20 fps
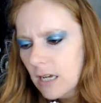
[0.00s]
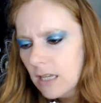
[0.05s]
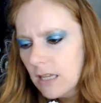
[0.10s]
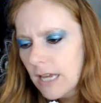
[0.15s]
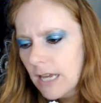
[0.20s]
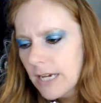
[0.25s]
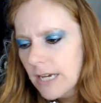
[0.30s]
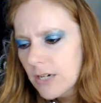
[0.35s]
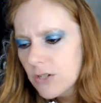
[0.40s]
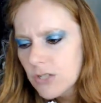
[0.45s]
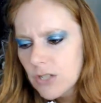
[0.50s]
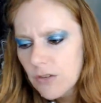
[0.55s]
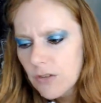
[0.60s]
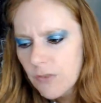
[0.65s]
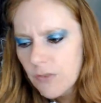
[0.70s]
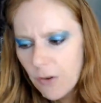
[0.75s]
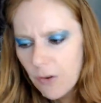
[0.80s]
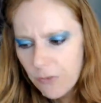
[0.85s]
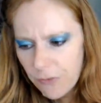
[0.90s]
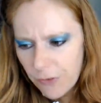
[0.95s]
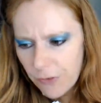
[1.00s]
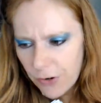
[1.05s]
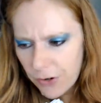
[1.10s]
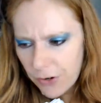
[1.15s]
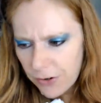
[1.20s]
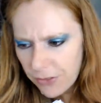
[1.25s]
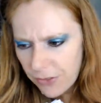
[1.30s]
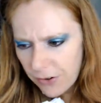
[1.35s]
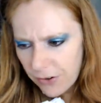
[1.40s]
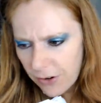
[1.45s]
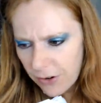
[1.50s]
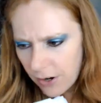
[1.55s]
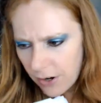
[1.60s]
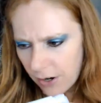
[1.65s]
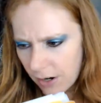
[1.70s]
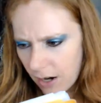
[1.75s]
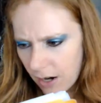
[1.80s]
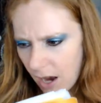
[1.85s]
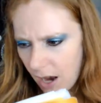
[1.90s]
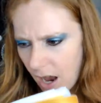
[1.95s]
Let yourself go
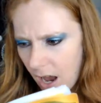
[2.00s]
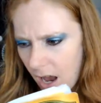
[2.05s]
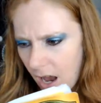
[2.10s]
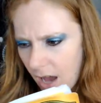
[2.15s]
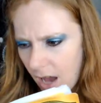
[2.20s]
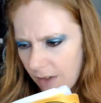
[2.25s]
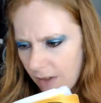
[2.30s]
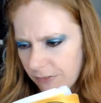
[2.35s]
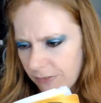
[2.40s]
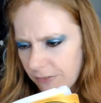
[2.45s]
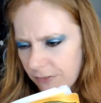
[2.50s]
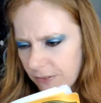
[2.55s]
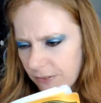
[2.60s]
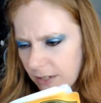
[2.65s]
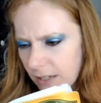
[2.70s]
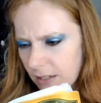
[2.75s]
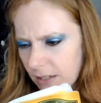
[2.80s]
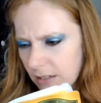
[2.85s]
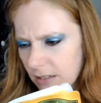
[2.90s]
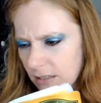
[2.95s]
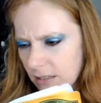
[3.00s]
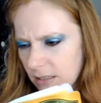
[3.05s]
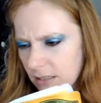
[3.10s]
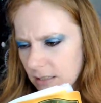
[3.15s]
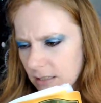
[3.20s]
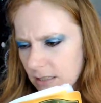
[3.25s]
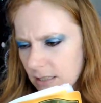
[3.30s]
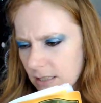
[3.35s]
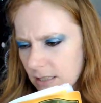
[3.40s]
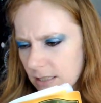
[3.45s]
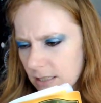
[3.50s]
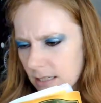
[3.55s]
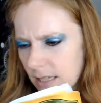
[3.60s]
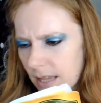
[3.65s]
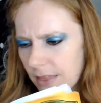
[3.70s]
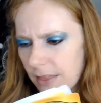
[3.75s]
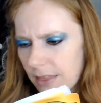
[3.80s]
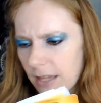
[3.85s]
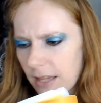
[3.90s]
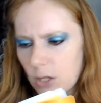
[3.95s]
further afield
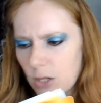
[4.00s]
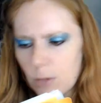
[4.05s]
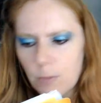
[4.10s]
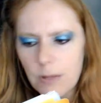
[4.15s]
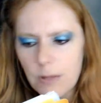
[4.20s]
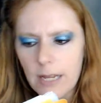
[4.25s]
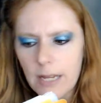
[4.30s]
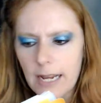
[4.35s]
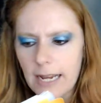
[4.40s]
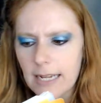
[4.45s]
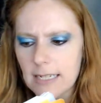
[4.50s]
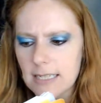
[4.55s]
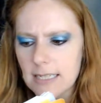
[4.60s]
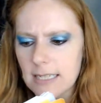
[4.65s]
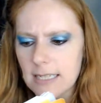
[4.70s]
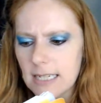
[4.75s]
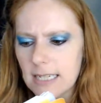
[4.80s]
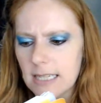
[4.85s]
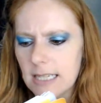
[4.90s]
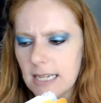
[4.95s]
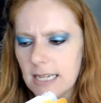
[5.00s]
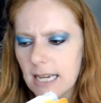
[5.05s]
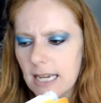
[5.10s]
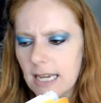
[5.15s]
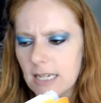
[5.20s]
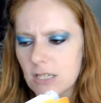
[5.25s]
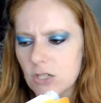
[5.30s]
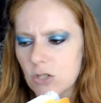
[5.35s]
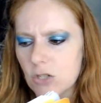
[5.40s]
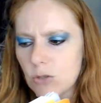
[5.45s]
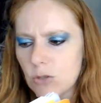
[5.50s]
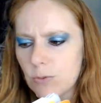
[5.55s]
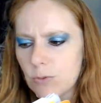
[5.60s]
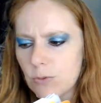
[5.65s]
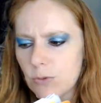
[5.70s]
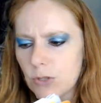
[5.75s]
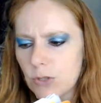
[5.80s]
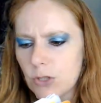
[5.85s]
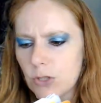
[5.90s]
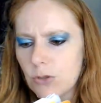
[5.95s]
than you planned. In the end,
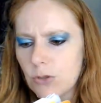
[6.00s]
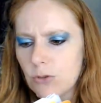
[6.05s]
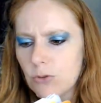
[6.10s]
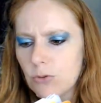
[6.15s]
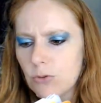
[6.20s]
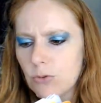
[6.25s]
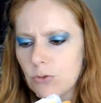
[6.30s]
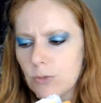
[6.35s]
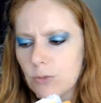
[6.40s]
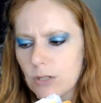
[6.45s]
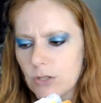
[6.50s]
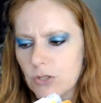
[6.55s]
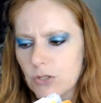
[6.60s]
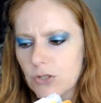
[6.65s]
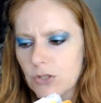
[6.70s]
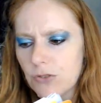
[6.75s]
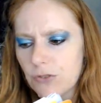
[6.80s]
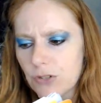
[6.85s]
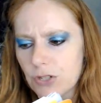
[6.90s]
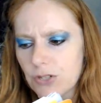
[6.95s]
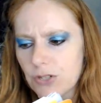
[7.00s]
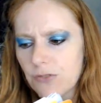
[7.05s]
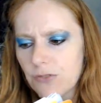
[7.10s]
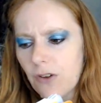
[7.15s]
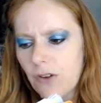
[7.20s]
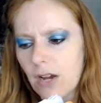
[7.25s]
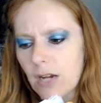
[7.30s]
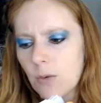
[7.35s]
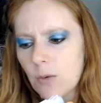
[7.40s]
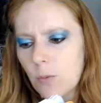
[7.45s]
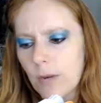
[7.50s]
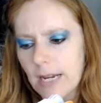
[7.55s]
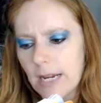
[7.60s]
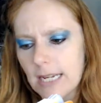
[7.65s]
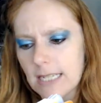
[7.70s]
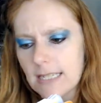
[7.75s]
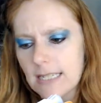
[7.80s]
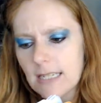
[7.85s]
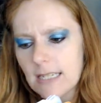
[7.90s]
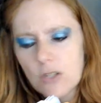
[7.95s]
you will diversify in
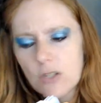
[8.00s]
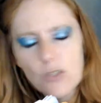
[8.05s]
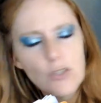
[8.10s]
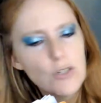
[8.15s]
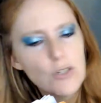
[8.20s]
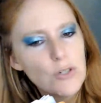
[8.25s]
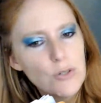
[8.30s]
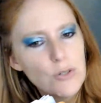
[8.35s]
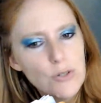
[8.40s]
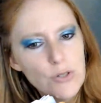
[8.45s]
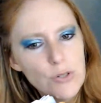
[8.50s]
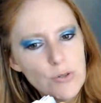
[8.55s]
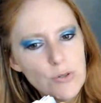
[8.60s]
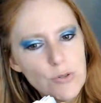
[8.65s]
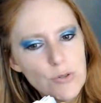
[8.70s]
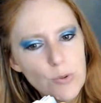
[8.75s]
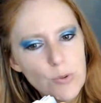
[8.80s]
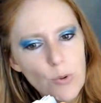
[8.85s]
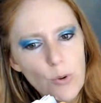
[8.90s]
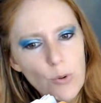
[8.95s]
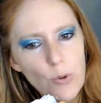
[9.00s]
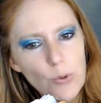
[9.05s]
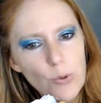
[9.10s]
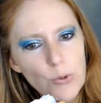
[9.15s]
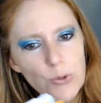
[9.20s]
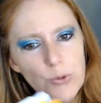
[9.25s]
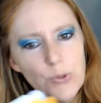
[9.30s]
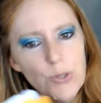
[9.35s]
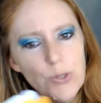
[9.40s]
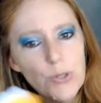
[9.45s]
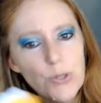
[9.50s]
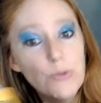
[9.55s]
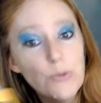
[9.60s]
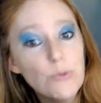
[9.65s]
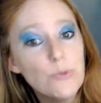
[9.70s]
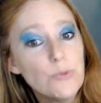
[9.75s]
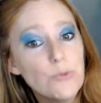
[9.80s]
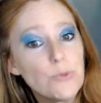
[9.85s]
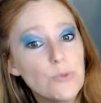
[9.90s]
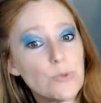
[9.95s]
ways that introduce you to a whole new you.
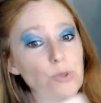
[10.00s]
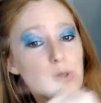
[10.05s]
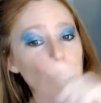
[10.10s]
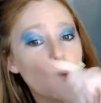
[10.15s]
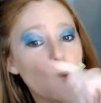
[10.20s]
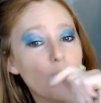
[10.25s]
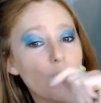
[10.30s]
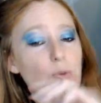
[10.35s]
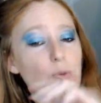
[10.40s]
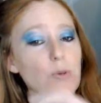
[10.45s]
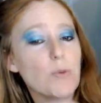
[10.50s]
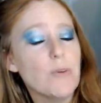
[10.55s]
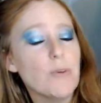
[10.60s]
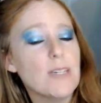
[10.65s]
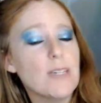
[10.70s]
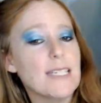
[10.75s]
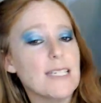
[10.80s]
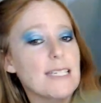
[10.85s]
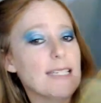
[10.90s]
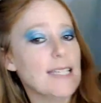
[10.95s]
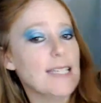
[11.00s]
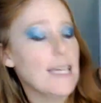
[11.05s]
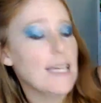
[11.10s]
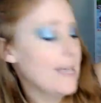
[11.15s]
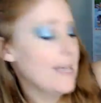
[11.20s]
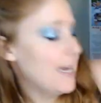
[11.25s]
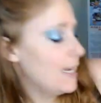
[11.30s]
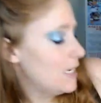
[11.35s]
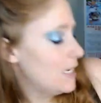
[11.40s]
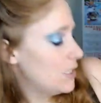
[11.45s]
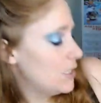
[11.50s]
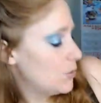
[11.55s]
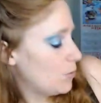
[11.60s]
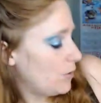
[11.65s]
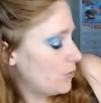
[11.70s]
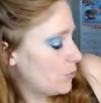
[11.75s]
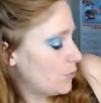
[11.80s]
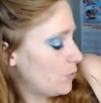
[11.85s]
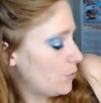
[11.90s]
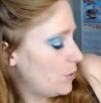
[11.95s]
1221 as I say that, and
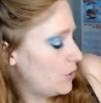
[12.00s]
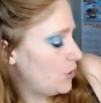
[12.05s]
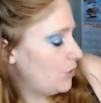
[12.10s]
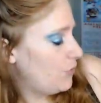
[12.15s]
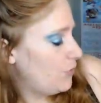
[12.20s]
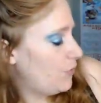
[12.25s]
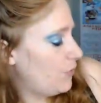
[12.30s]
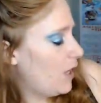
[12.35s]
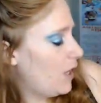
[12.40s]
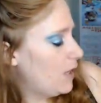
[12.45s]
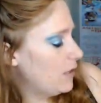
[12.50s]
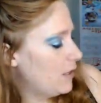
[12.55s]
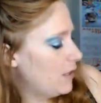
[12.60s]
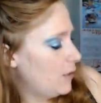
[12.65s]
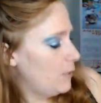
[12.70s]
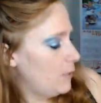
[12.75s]
1222 to follow.